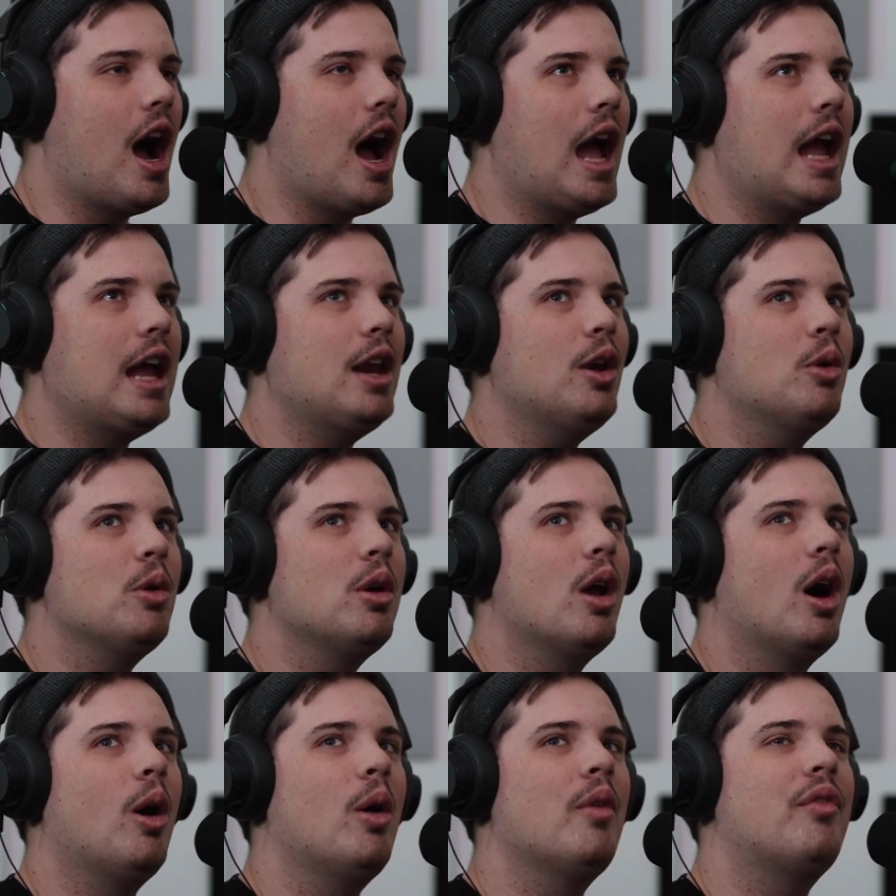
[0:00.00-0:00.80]
I don't
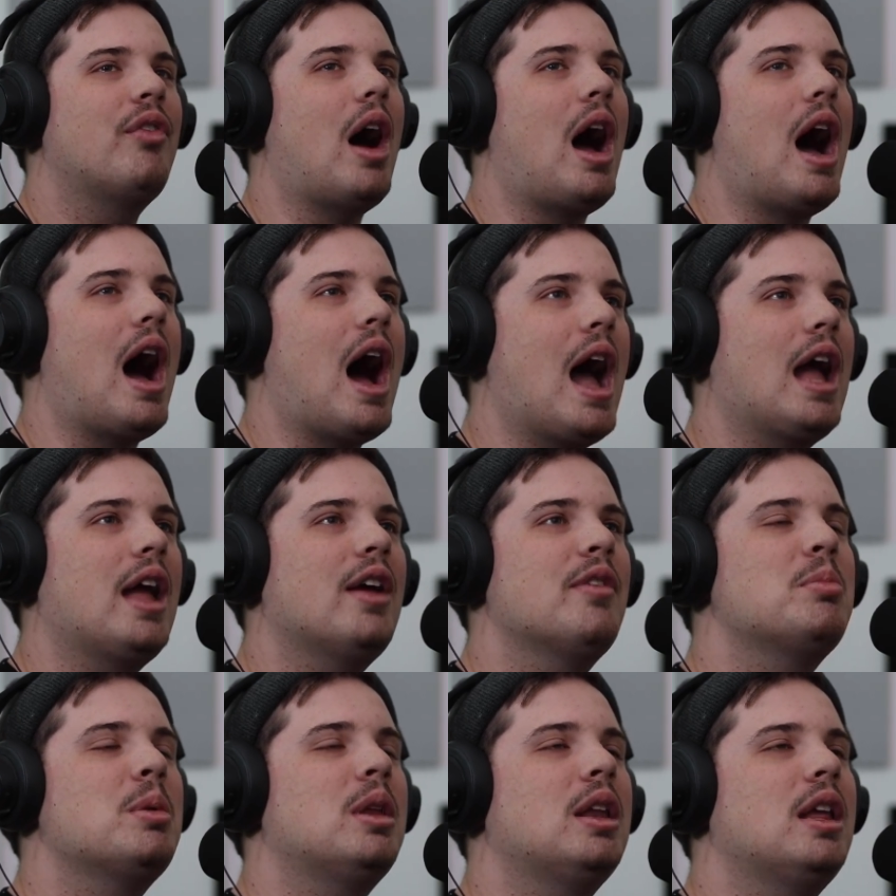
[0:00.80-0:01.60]
know if I
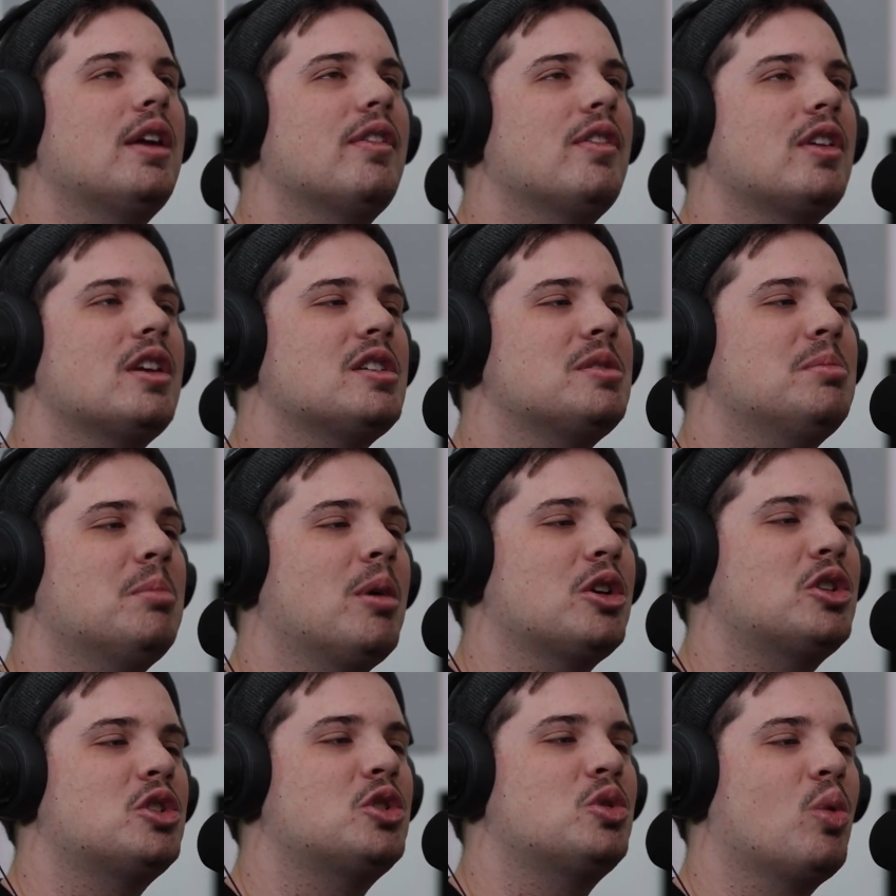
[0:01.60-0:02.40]
have been given as
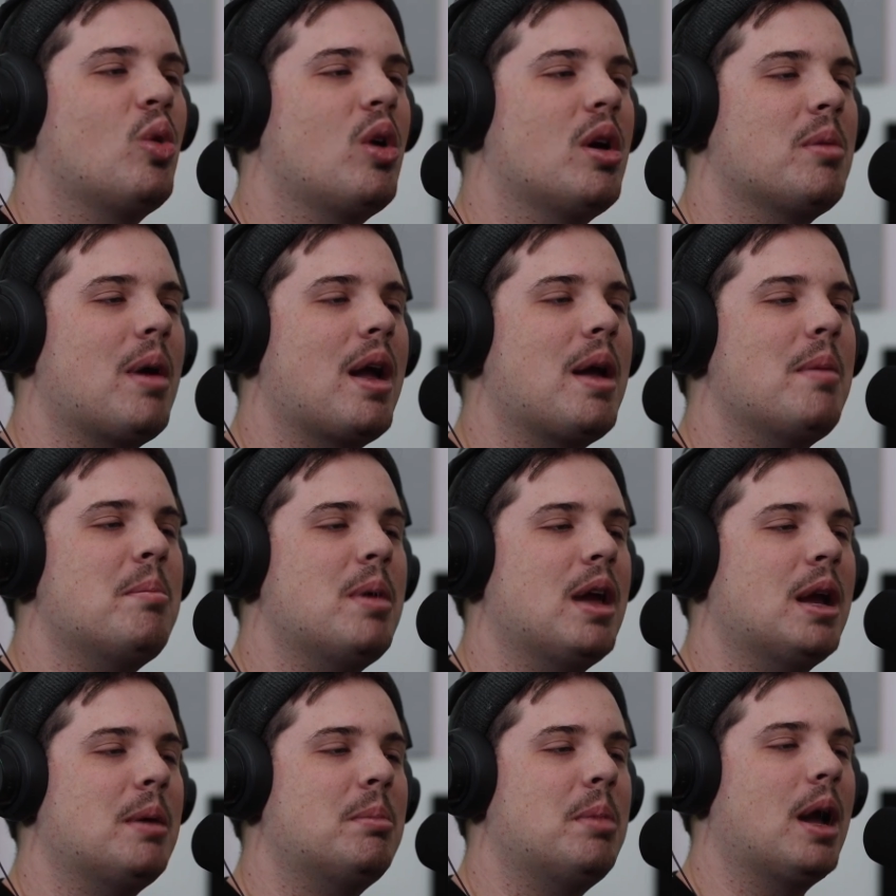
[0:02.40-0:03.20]
much joy by a
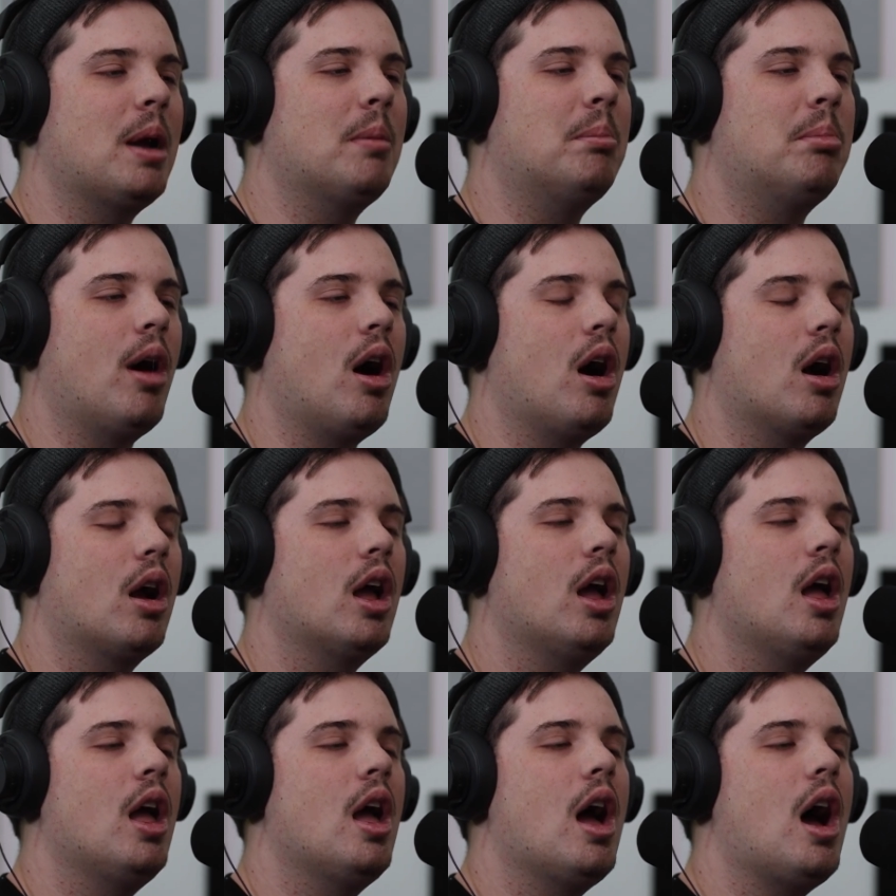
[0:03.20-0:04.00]
big
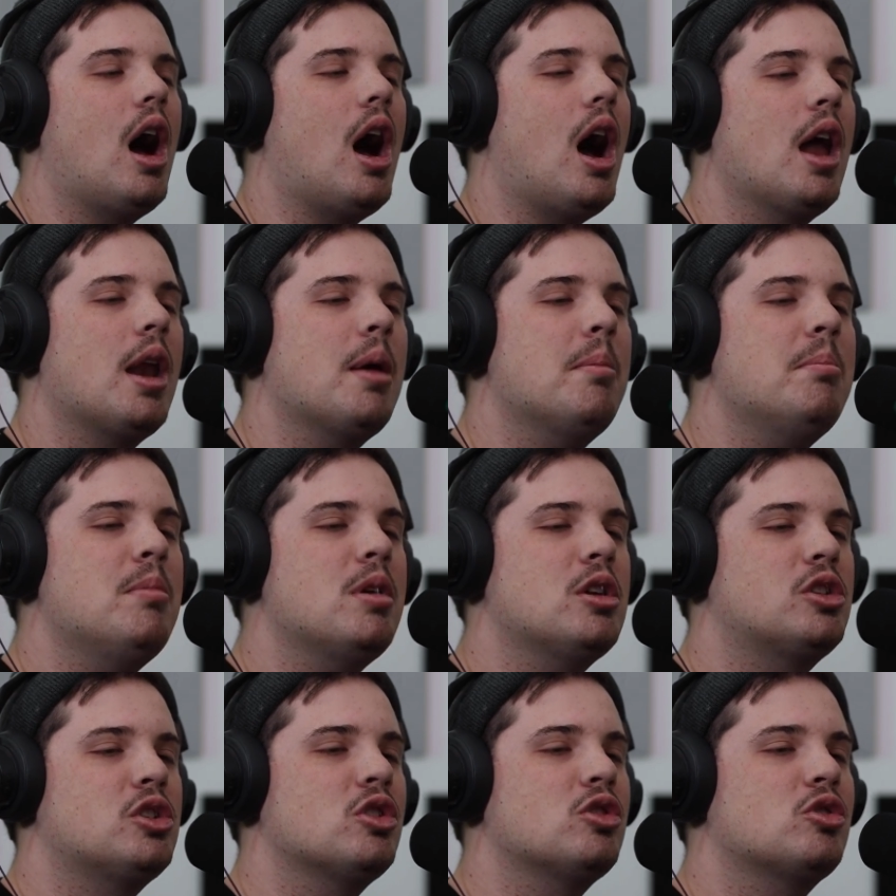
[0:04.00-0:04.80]
bug. On a
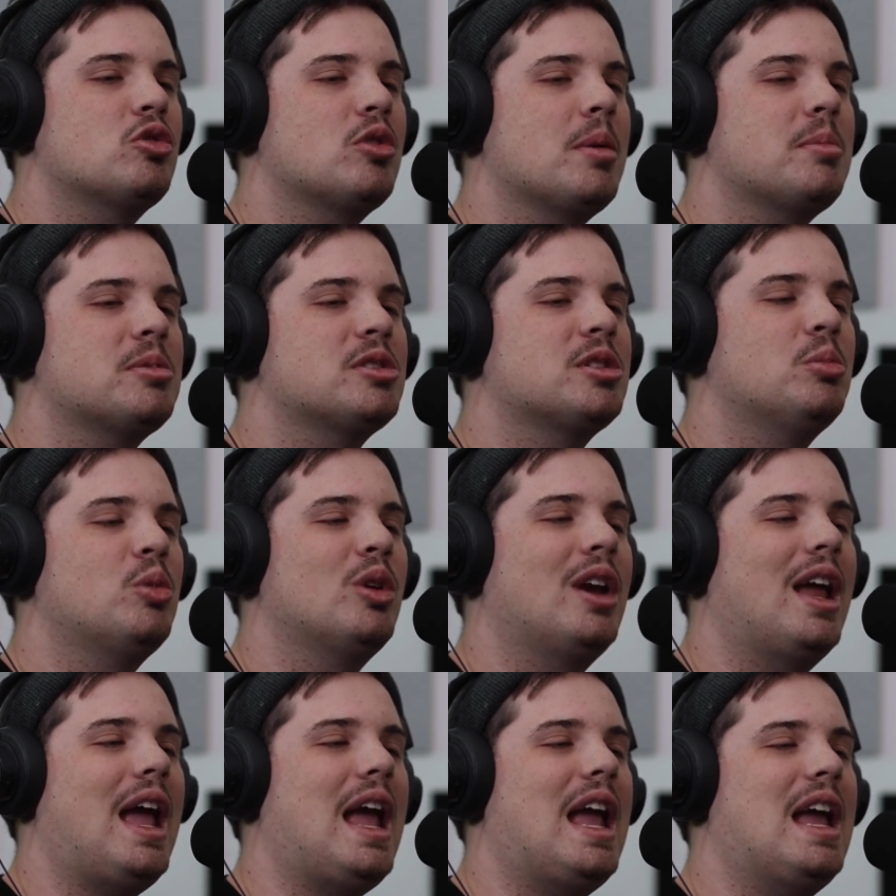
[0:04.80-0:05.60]
mission trip,
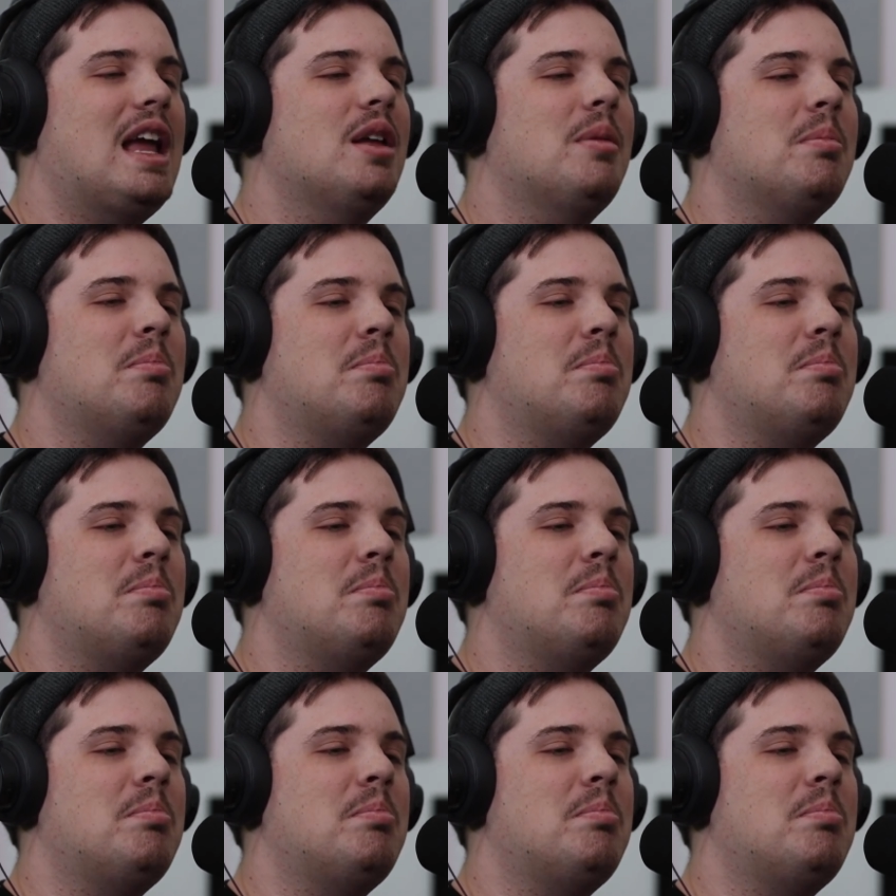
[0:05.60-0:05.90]
someone ate a